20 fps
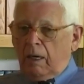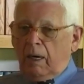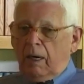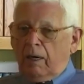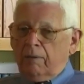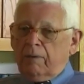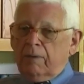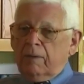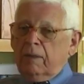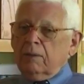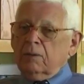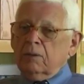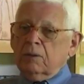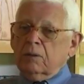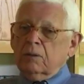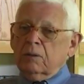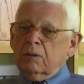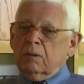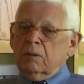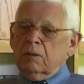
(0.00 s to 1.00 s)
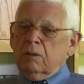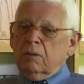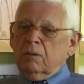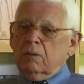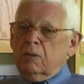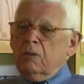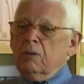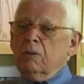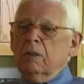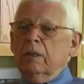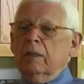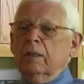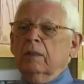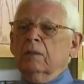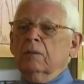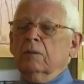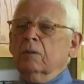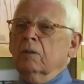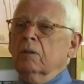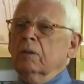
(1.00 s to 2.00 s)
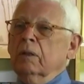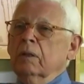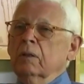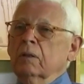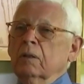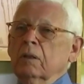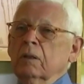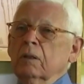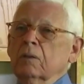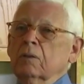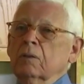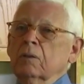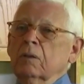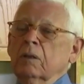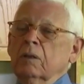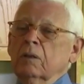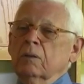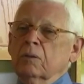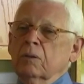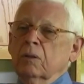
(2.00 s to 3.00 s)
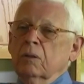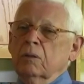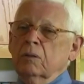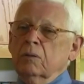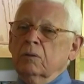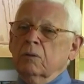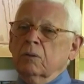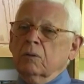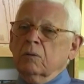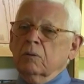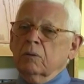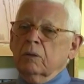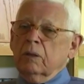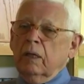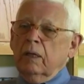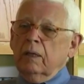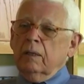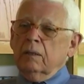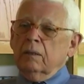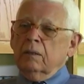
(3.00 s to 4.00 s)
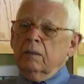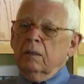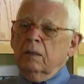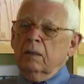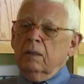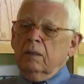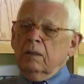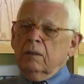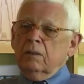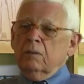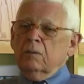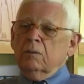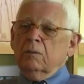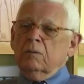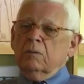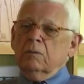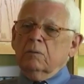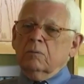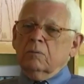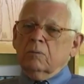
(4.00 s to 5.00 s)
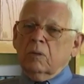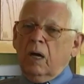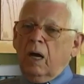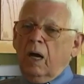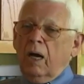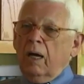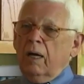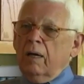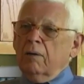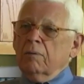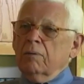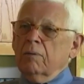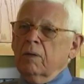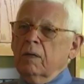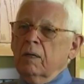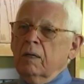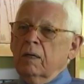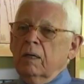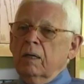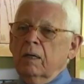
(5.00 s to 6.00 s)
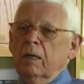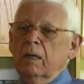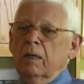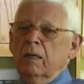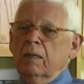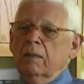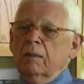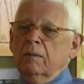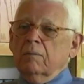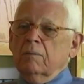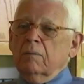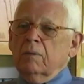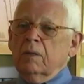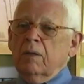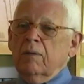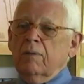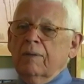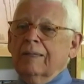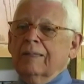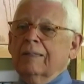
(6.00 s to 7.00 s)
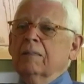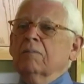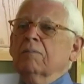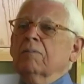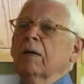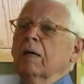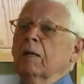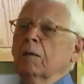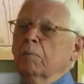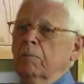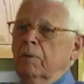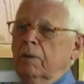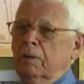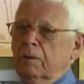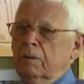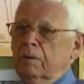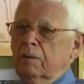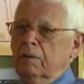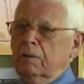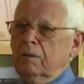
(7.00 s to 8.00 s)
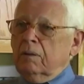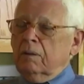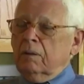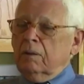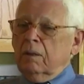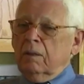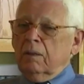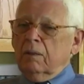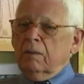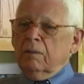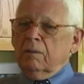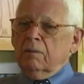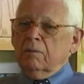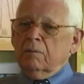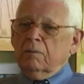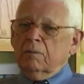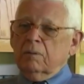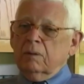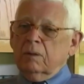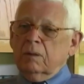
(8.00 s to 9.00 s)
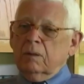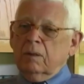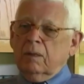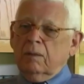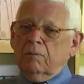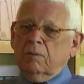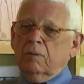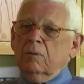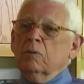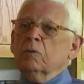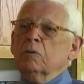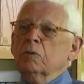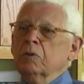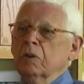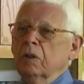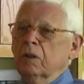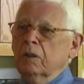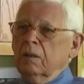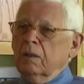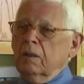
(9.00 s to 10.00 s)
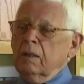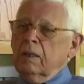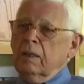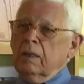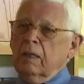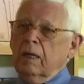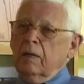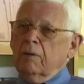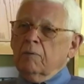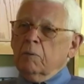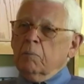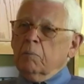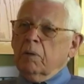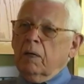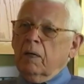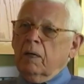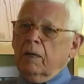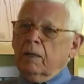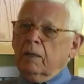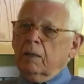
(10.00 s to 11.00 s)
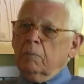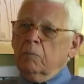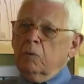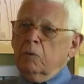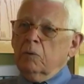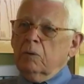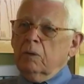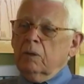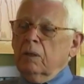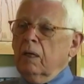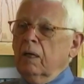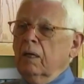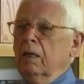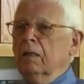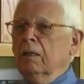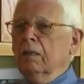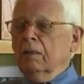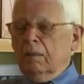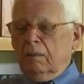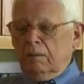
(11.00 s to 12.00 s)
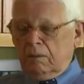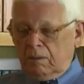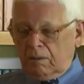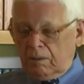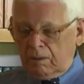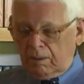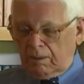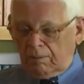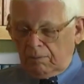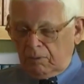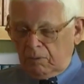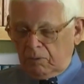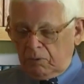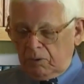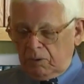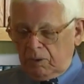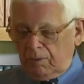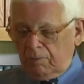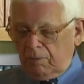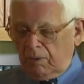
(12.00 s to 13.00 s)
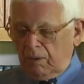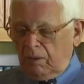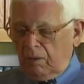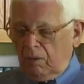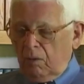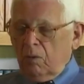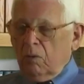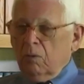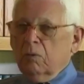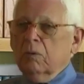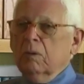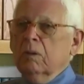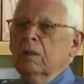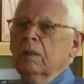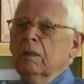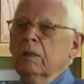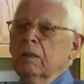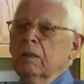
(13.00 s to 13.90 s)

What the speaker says: And this learning is going to, in turn, to drive the development of the evolution of the Baha'i community and the evolution of our own